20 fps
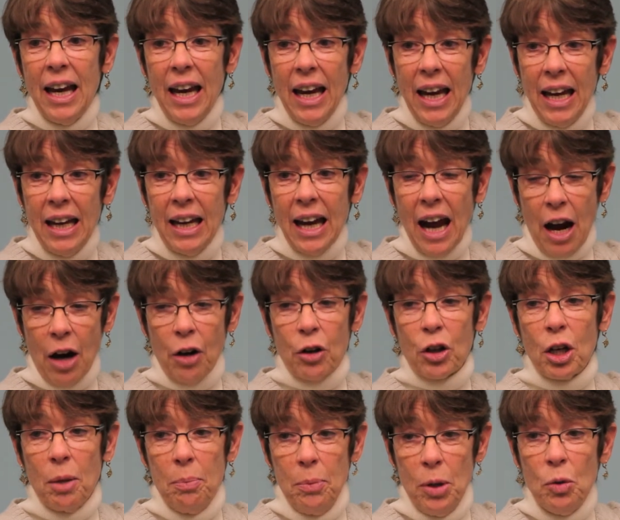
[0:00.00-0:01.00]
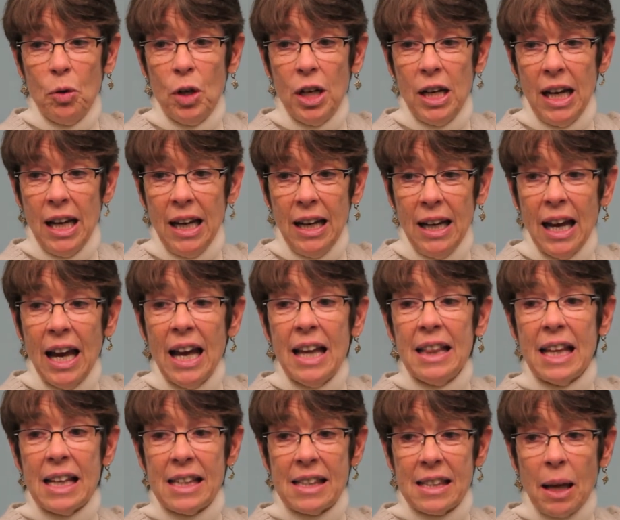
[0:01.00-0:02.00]
in our community
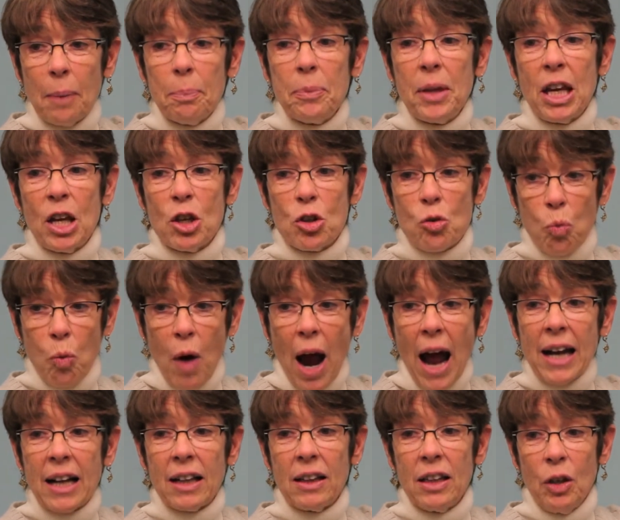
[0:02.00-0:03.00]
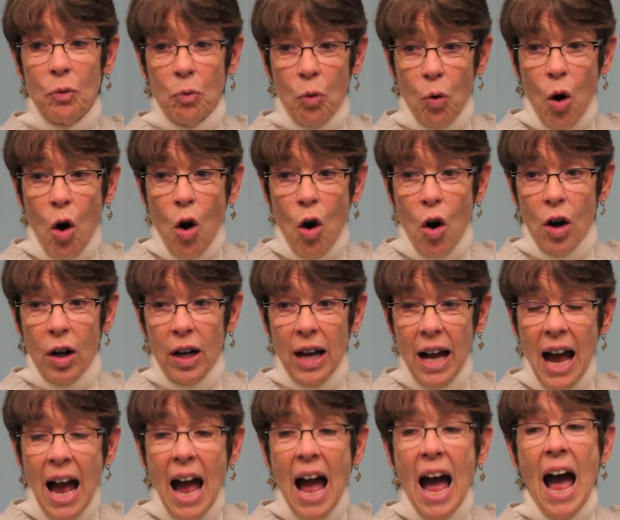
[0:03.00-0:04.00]
that something is radically wrong,
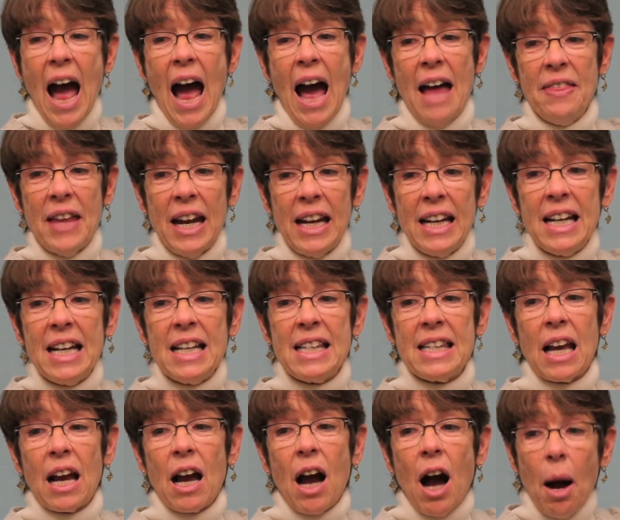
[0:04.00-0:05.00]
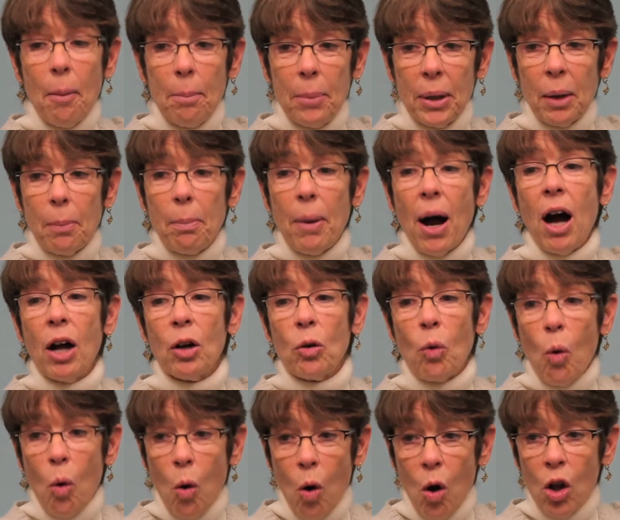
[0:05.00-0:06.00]
and that it is incumbent upon
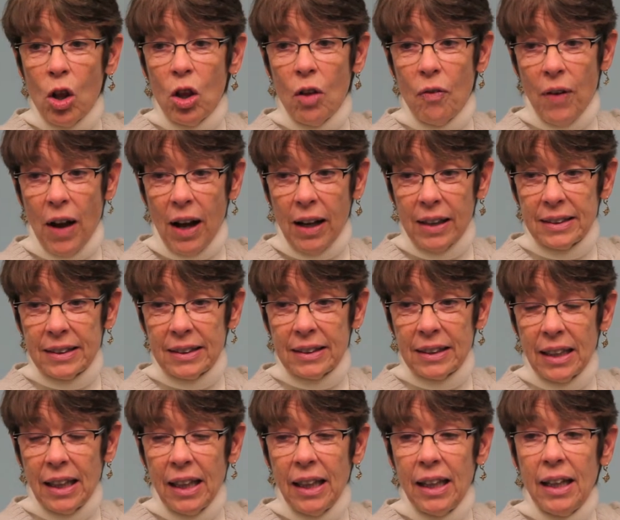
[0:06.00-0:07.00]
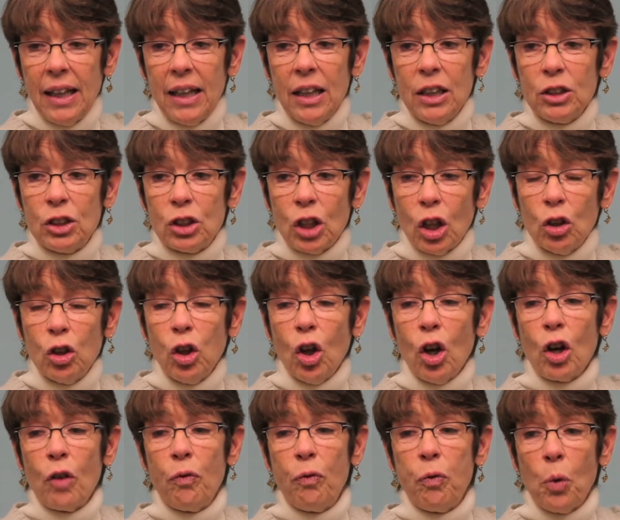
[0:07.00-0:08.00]
all of us to
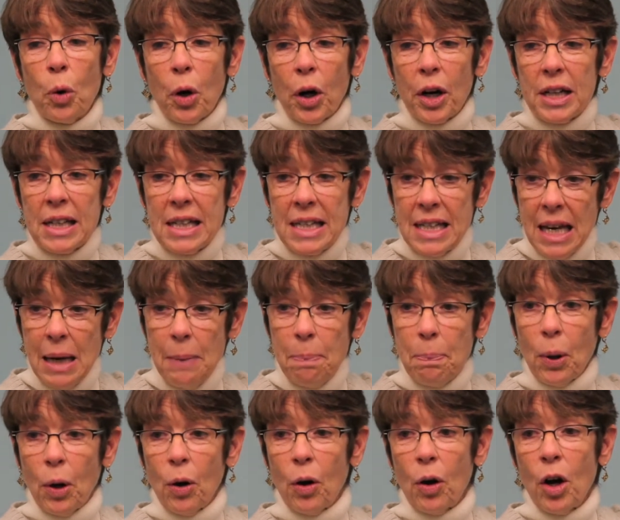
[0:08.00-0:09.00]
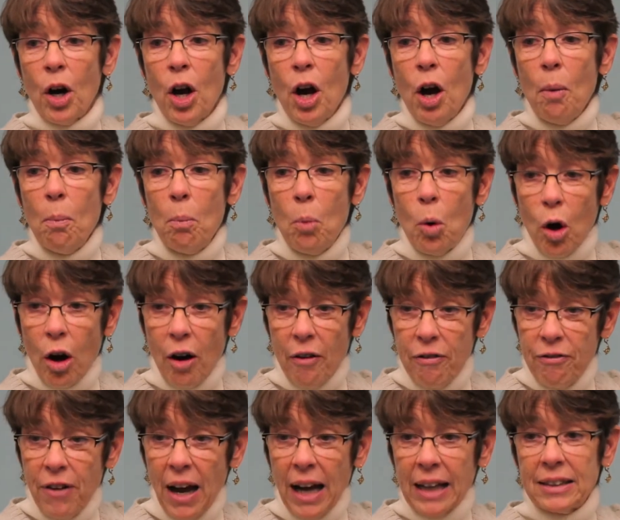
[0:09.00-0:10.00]
look for deeper, more
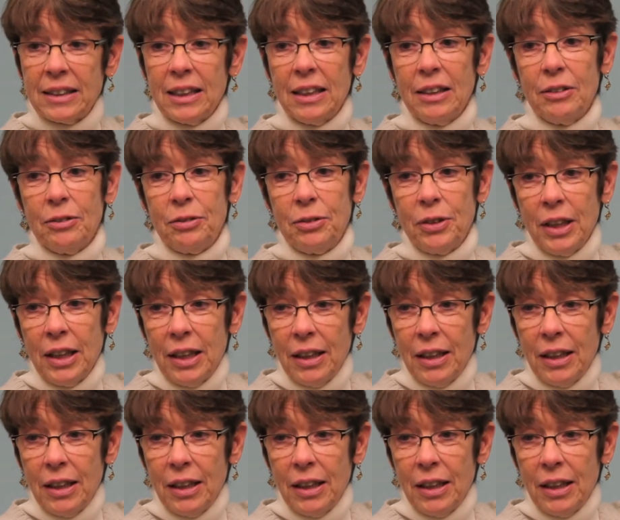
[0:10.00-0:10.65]
effective